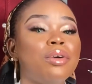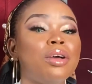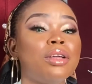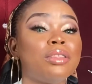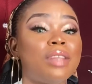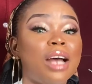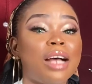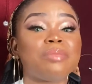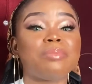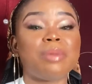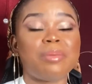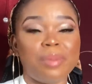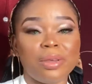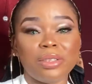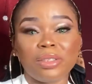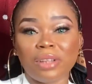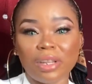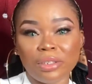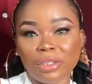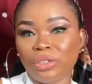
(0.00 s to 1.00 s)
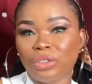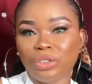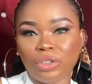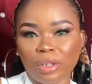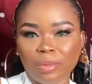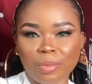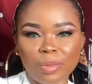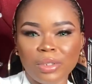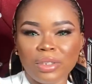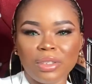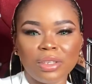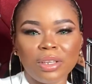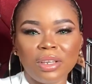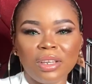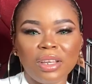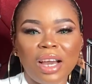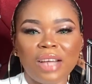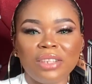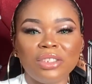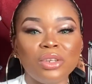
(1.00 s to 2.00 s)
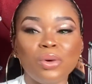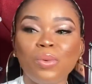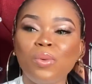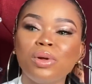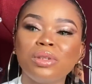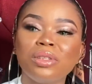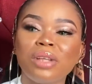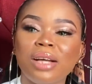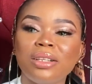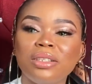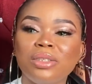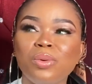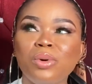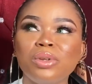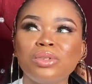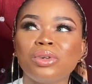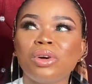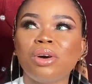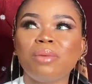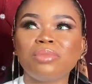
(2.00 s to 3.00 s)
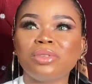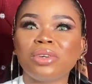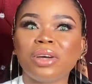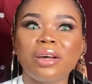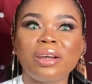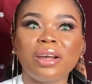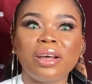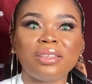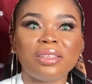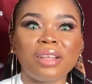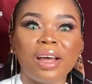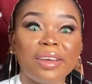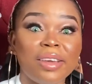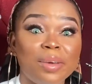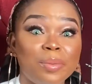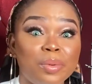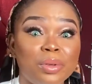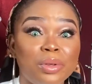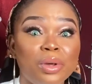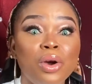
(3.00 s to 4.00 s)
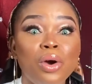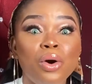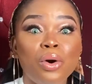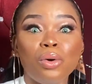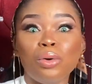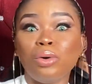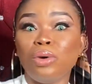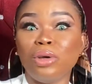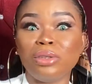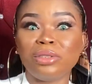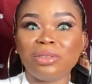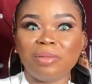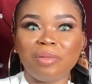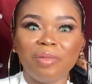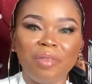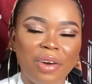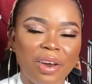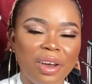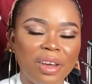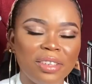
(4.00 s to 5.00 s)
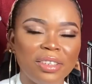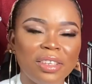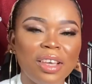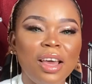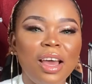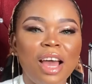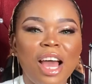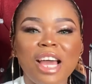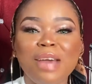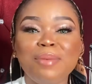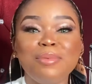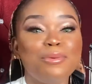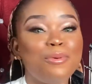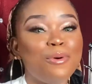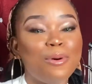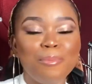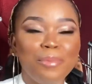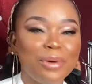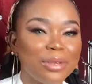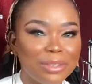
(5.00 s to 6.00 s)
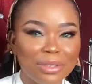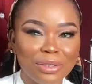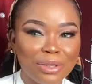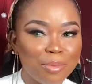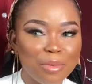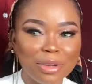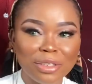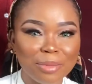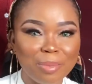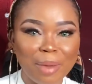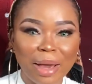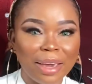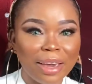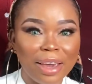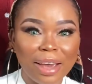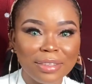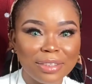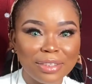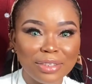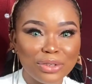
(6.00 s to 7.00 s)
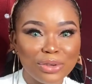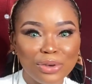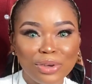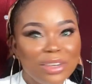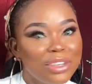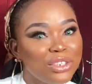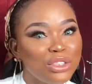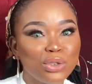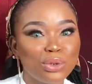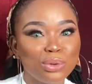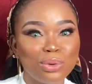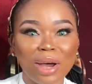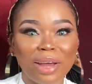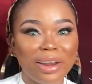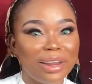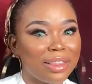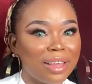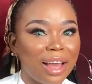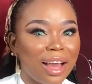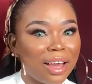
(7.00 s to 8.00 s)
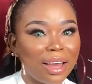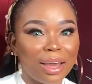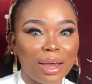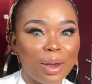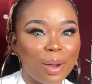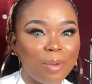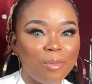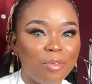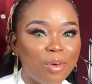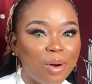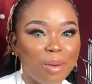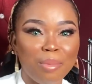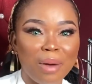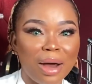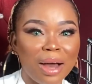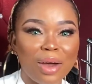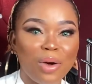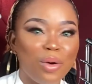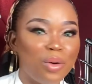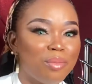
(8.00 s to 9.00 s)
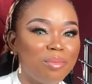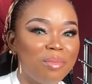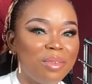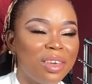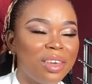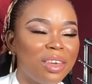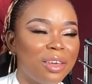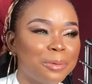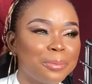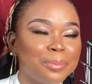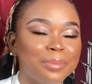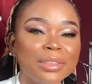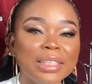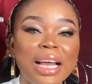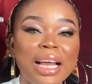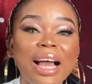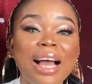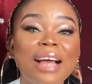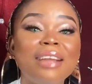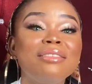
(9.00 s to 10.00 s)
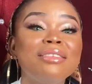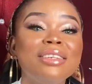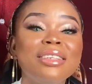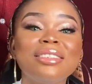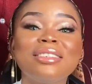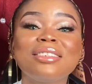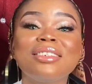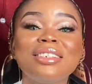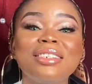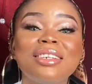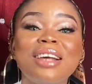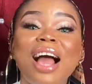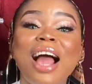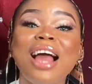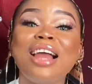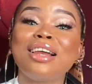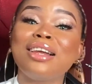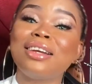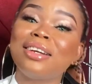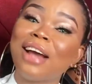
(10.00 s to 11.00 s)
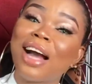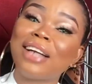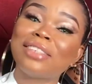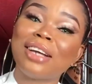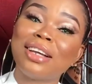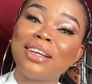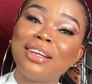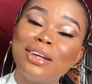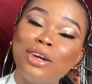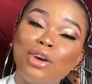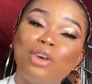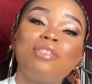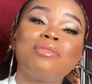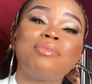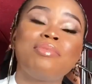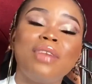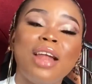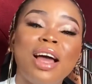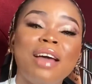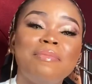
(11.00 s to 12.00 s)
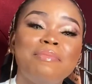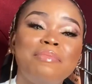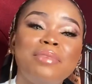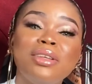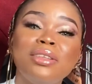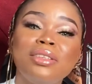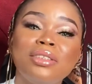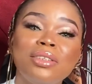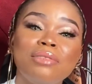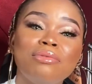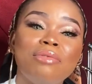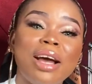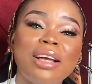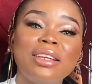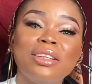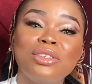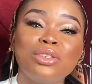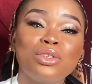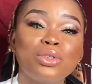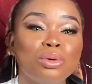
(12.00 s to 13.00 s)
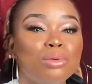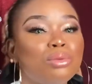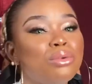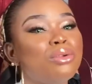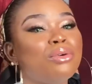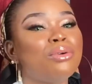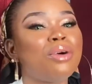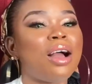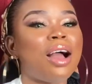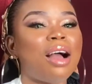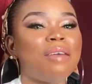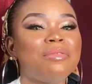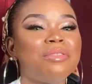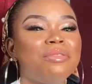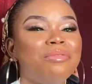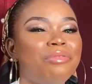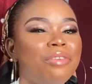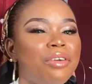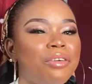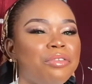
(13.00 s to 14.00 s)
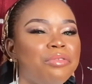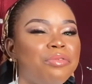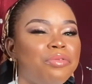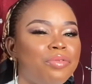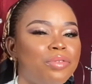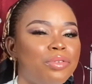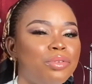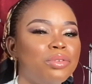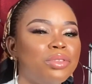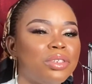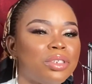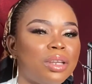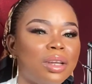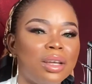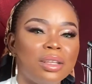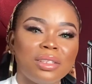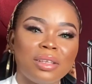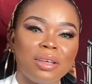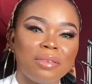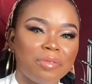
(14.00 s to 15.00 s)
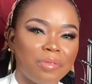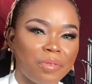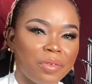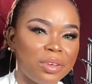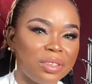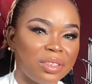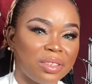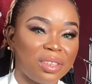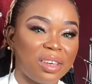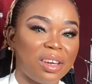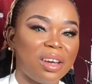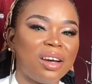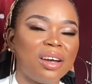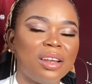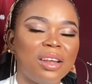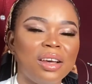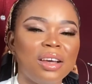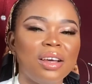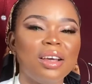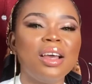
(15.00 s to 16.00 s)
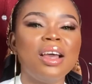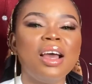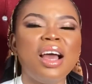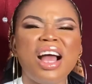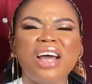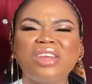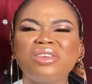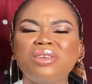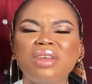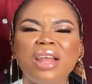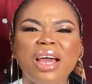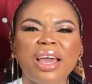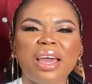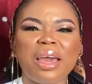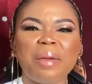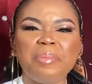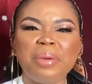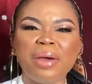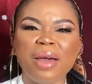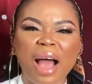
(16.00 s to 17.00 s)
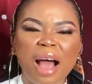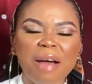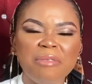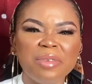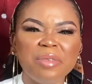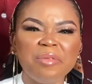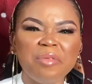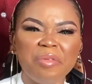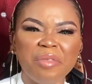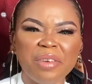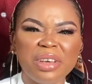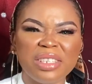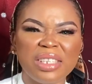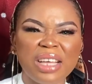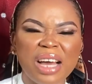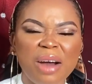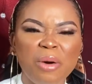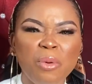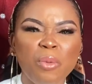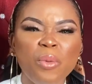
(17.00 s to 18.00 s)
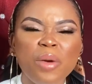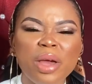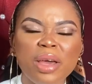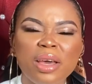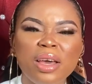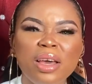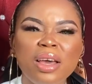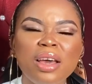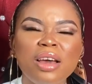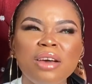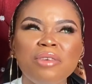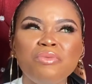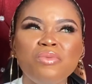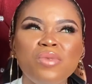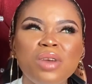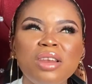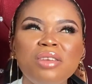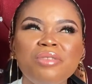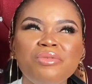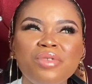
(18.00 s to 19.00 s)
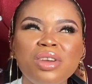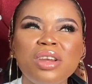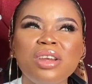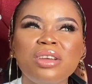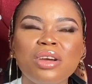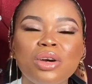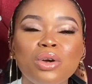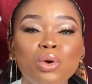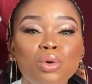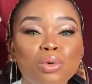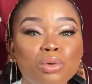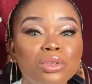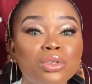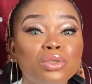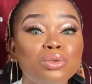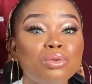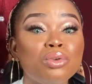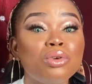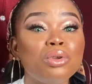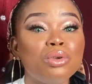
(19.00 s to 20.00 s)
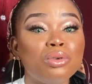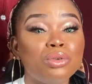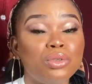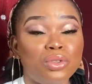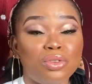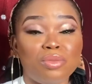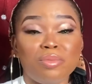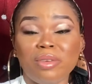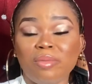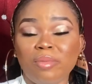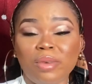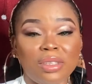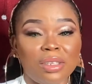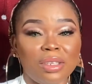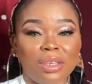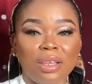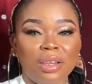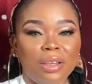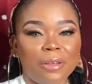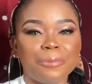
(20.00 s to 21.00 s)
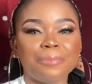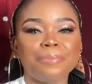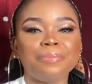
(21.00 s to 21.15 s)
That's my personal decision, basically. I didn't want to come to Ghana and start keeping a lot of friends. I mean, one person, somebody might get into issue and it can fall back on me. Literally, I actually love like being riding solo and having very few selected friends in Ghana. I know, like having friends that are way really, really close, too close to me, basically.